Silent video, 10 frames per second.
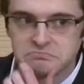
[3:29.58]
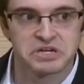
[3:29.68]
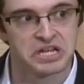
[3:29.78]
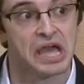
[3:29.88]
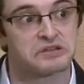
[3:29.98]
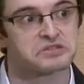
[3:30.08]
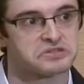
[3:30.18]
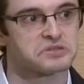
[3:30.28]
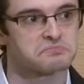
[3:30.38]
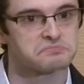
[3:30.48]
a
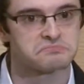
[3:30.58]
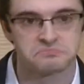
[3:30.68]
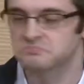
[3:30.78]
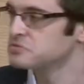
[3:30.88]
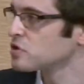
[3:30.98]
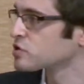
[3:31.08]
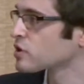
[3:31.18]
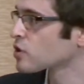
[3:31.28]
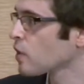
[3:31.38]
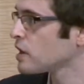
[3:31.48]
nanosystem? This is a
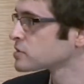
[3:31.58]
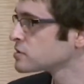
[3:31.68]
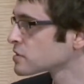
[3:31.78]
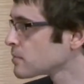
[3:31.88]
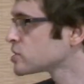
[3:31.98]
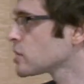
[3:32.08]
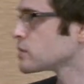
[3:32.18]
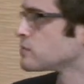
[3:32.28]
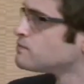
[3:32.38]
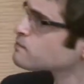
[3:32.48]
good question, so let me show
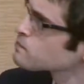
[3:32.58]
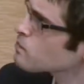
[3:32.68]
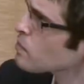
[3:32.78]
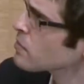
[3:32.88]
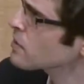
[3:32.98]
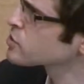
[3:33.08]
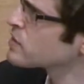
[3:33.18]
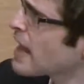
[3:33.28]
you. So a